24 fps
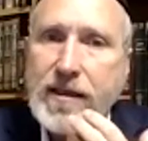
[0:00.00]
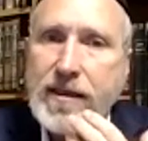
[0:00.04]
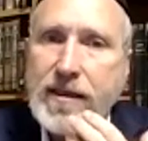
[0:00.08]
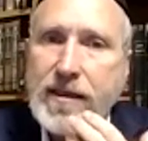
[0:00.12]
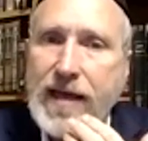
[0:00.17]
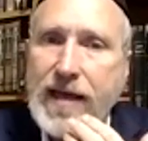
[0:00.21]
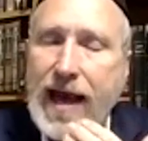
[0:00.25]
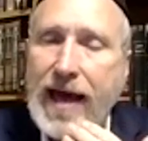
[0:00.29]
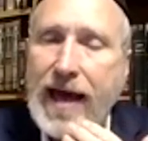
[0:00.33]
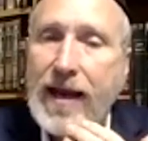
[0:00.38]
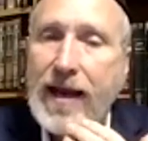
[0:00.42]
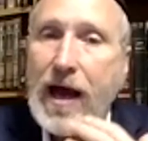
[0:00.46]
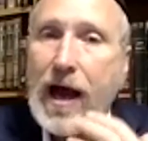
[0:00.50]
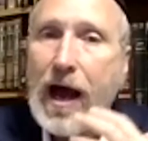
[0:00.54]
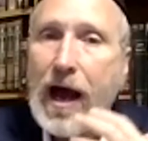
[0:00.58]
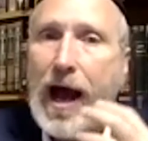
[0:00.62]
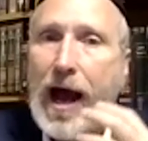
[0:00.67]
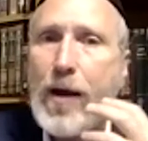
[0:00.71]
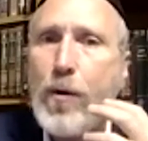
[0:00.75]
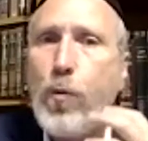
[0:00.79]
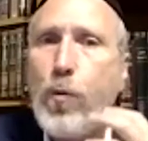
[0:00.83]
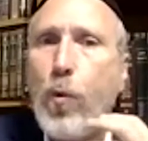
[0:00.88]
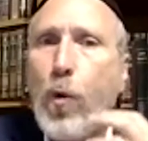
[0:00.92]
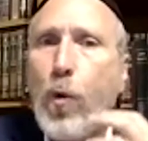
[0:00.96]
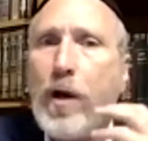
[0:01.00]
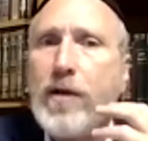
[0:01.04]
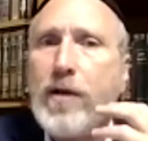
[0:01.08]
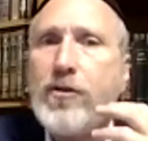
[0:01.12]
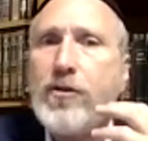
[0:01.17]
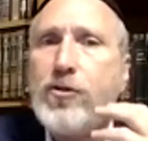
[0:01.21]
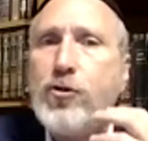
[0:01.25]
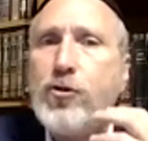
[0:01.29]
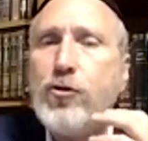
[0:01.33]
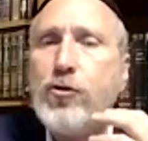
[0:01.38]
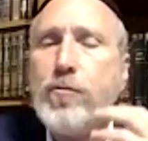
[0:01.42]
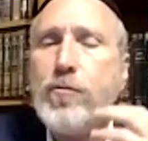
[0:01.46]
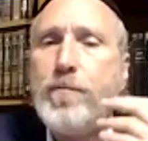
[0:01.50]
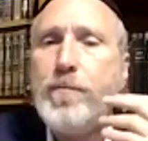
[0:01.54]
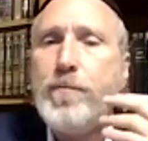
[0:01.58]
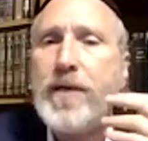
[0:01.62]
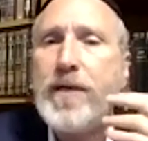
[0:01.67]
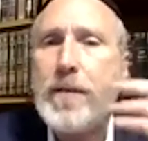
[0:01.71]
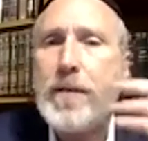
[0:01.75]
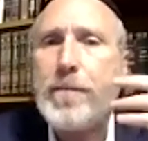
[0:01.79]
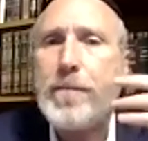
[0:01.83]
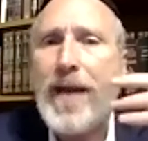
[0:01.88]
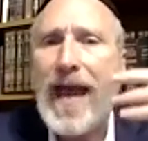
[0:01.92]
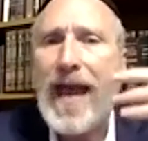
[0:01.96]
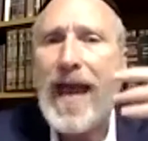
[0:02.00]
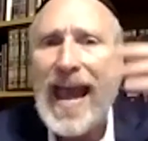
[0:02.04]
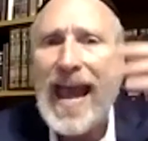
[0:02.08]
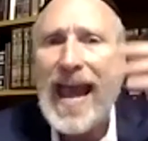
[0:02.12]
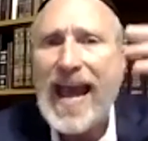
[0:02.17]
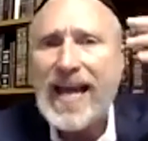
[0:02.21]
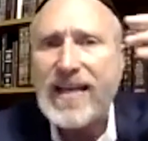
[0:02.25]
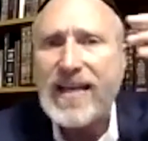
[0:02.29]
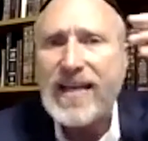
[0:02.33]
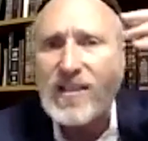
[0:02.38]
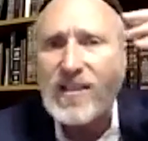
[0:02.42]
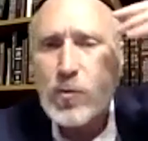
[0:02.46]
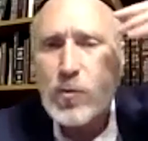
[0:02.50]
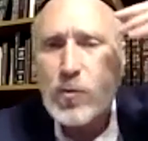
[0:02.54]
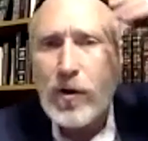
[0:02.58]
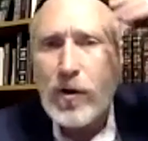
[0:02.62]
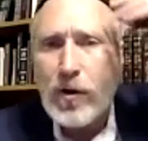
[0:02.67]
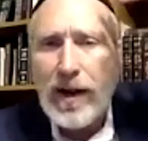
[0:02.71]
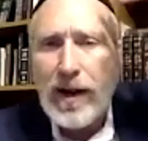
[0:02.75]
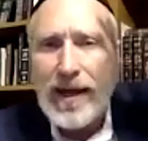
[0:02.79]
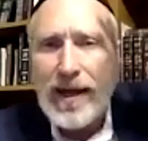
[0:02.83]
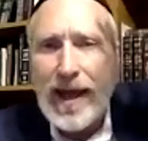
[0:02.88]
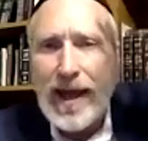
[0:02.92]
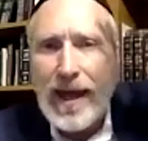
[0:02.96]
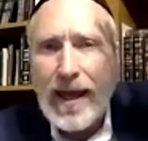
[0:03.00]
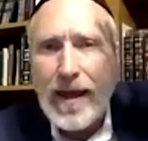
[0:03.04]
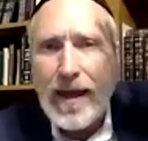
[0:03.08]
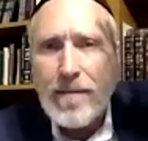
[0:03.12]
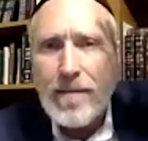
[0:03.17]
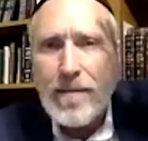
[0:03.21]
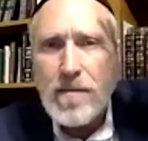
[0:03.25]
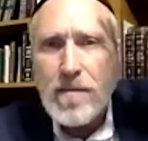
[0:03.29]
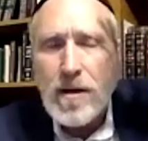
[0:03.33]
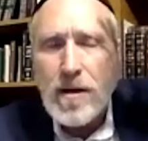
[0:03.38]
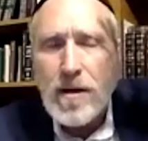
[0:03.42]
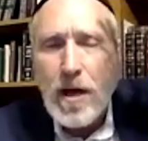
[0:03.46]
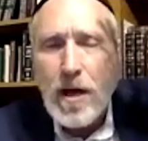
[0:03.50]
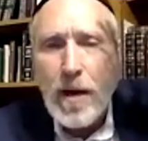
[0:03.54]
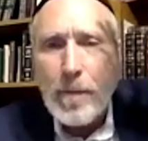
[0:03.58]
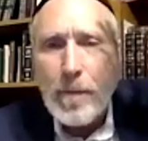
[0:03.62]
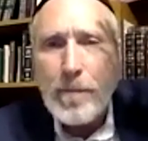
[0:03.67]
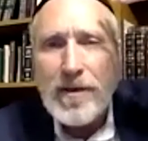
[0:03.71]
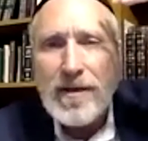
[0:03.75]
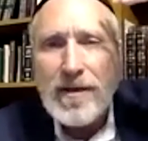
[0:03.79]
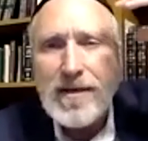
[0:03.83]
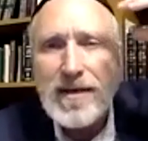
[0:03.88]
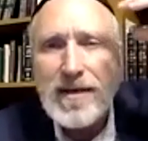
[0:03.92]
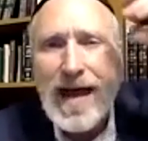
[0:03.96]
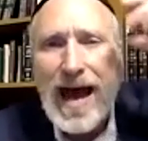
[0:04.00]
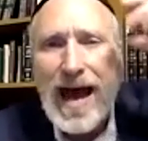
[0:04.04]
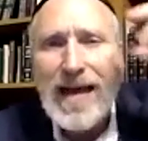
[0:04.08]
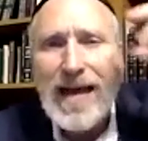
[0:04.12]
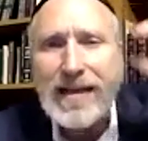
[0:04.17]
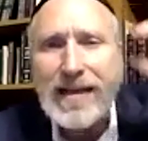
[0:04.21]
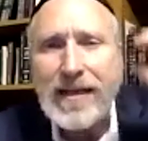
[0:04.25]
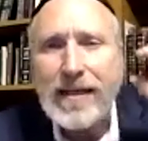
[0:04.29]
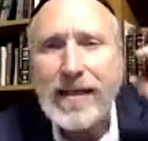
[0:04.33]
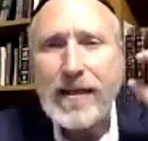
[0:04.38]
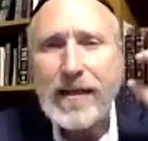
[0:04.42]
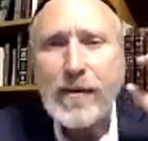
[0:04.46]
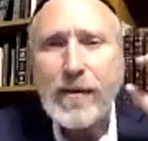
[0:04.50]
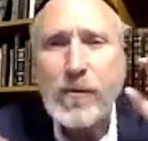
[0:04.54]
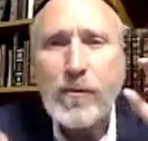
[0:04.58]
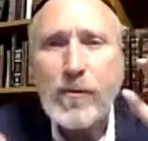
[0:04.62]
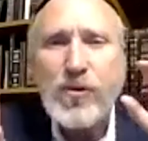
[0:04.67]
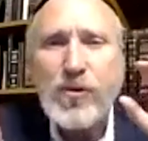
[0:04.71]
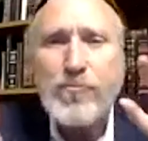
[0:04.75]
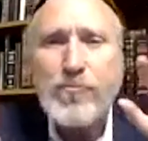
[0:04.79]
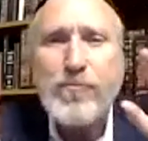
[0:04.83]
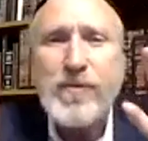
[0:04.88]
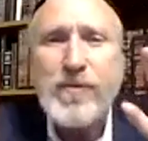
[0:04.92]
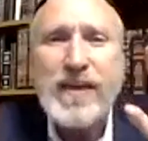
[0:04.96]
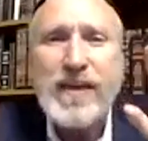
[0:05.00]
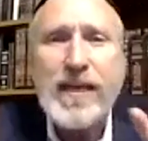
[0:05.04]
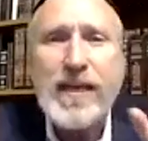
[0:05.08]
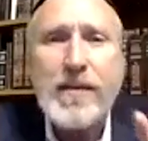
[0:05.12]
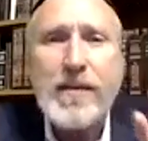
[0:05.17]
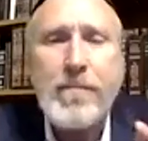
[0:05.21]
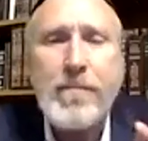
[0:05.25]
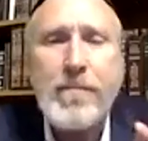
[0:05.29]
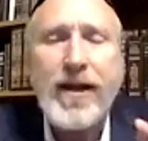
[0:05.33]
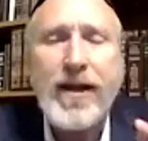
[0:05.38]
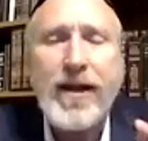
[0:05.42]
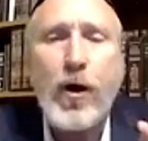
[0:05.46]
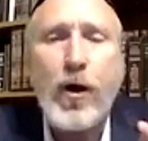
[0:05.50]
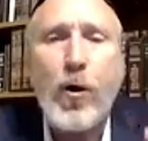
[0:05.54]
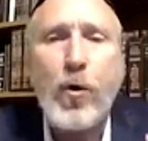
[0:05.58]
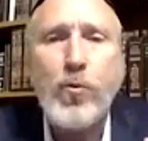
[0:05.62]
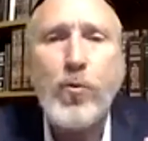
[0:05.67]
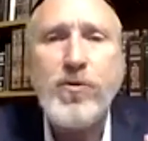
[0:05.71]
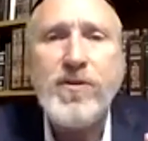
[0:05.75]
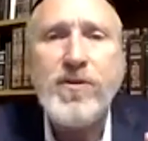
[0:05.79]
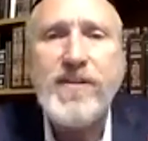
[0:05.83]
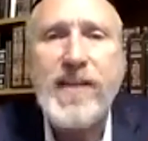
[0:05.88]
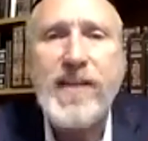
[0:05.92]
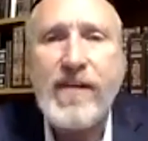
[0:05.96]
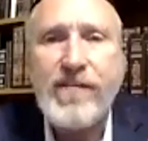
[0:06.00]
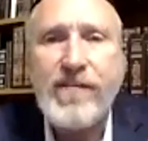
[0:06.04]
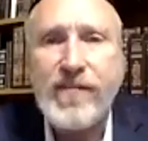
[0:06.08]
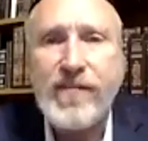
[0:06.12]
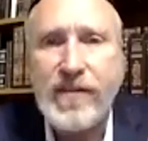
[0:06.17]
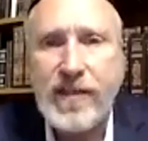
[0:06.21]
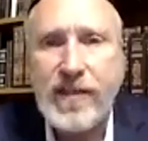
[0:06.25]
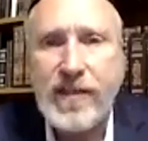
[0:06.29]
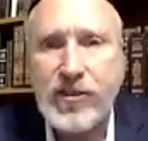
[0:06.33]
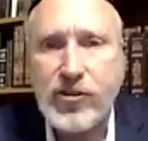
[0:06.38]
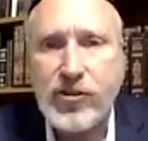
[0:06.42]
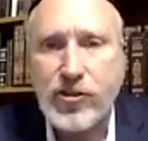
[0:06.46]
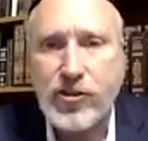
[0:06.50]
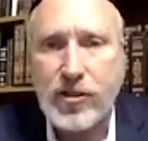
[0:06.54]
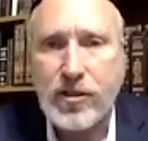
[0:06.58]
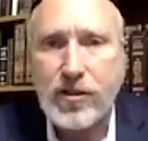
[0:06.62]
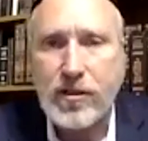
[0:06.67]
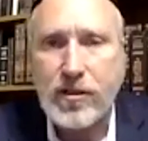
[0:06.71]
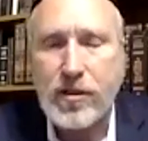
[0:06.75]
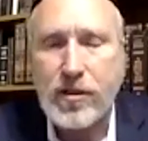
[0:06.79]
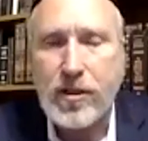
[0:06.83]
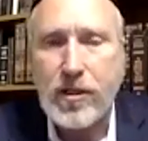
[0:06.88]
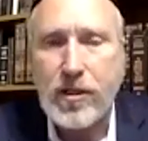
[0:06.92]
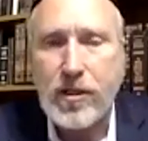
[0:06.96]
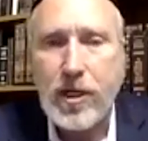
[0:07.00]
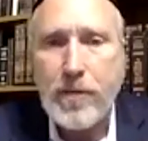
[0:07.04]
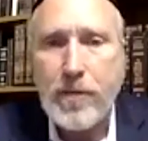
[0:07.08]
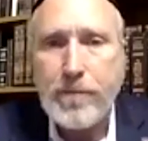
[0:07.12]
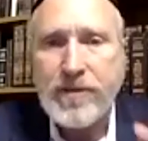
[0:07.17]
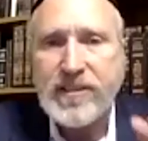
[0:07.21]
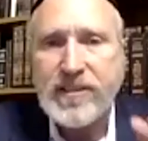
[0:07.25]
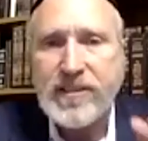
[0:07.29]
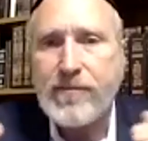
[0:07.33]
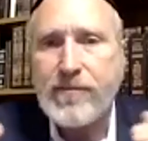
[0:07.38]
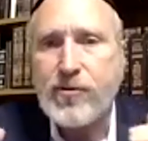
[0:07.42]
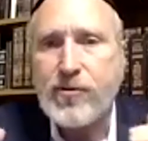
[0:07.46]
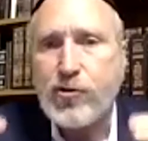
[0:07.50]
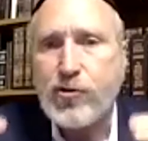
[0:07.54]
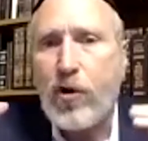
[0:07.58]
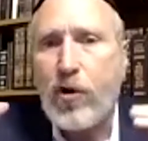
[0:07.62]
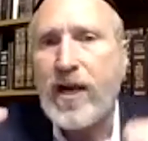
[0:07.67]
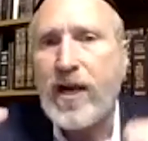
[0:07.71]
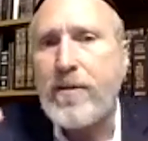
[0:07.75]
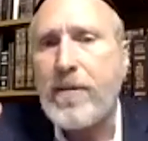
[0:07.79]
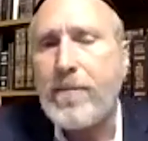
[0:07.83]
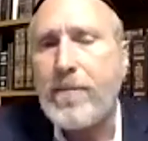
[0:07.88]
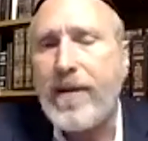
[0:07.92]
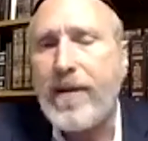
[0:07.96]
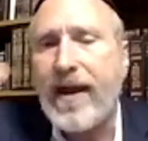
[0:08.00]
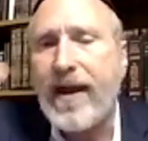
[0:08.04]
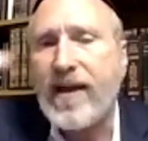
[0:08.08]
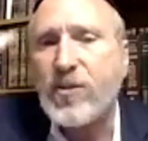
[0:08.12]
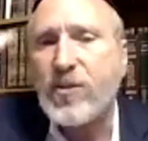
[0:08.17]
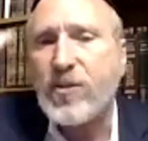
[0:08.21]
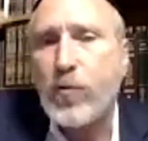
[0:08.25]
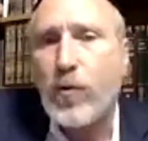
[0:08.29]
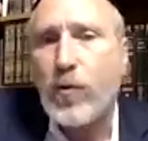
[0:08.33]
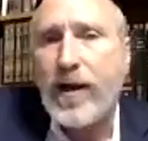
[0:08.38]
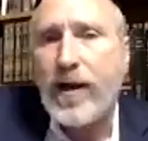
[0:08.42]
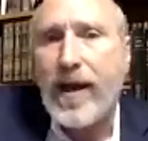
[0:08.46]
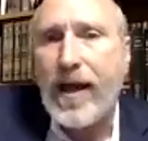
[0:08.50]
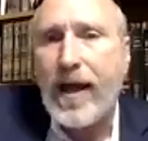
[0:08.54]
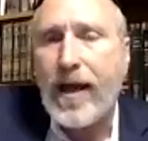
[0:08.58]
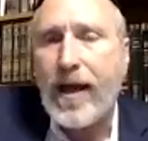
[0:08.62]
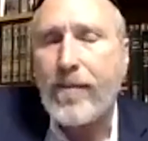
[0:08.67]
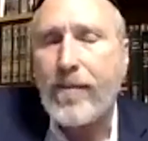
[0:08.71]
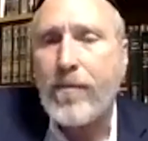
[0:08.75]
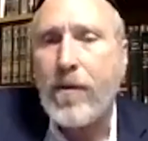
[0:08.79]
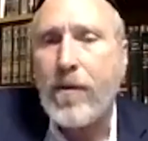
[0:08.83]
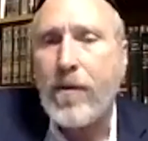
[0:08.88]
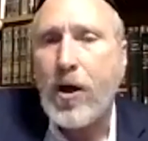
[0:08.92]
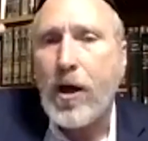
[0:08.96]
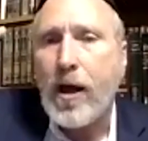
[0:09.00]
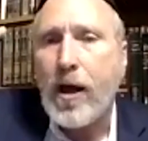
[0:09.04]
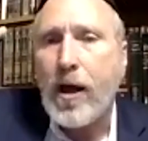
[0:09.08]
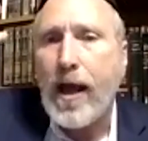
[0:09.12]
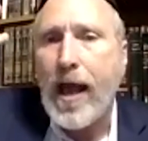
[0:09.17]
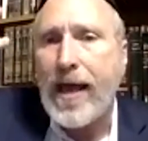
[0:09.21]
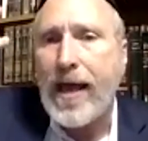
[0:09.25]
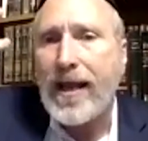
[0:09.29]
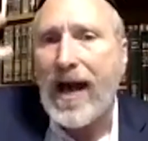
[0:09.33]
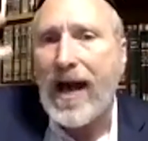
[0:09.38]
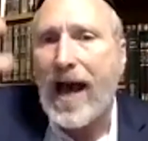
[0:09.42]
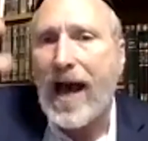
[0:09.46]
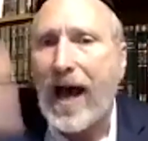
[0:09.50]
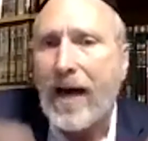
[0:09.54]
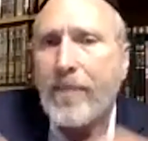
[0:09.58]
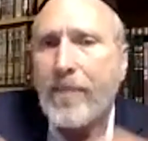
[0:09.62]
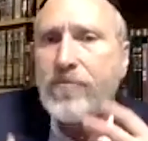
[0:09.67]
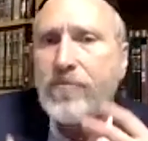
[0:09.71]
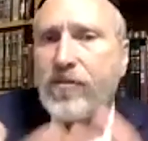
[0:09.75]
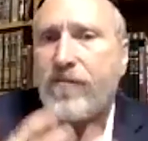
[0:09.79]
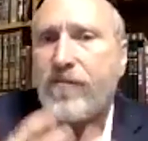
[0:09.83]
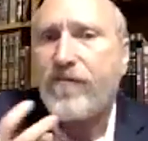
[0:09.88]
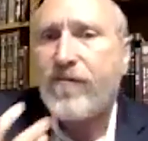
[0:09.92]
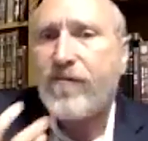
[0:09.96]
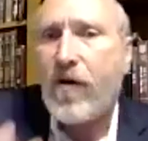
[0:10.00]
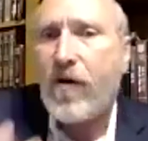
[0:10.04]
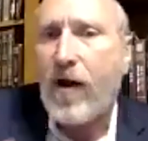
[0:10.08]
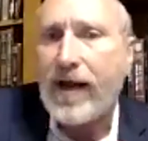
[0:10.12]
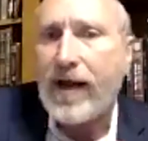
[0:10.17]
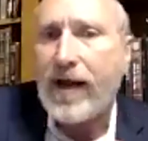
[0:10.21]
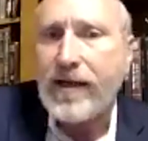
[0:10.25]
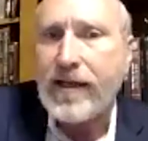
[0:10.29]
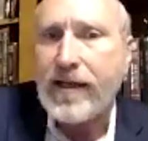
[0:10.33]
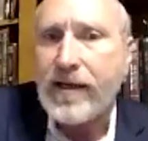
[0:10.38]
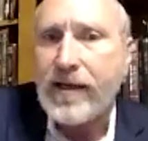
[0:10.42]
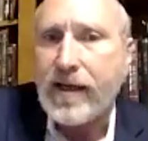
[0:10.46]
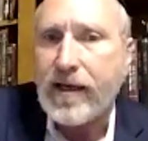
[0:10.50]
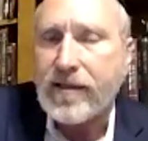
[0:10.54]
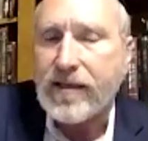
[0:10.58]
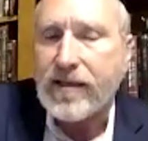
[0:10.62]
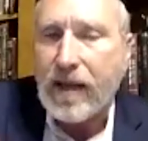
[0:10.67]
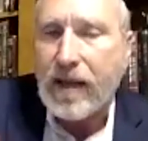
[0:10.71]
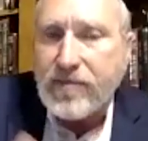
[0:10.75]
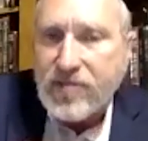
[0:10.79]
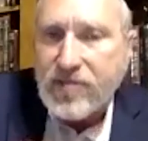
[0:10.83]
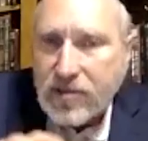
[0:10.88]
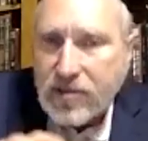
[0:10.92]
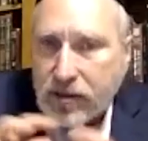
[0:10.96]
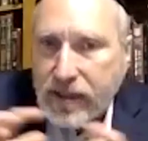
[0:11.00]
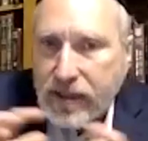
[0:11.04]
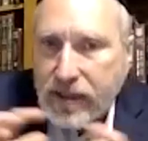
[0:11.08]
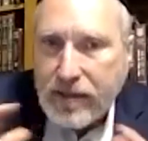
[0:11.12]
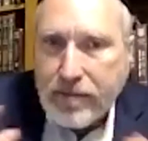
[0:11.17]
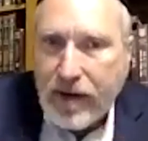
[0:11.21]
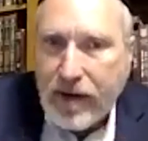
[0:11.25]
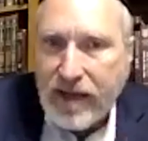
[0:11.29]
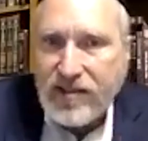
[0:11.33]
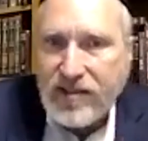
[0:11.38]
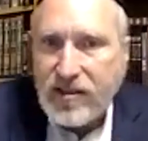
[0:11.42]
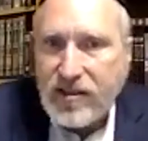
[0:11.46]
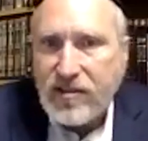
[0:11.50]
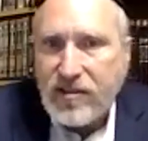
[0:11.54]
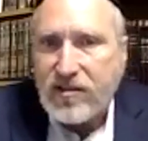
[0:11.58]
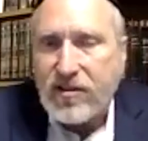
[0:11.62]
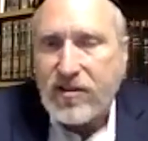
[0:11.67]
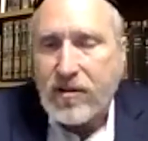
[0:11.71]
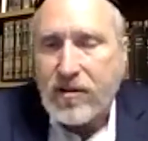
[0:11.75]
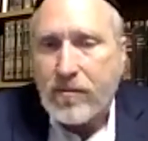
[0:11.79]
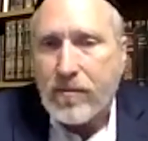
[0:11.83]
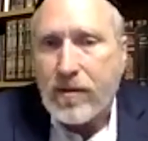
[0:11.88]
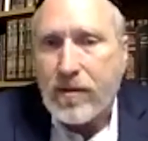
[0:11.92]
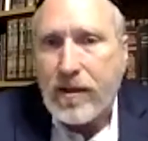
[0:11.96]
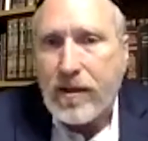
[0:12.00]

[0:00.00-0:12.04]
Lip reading: that I want to be past where I am, but not within my own definition, because I'm trying to be past where I am and I'm defining it, I'm still in my system.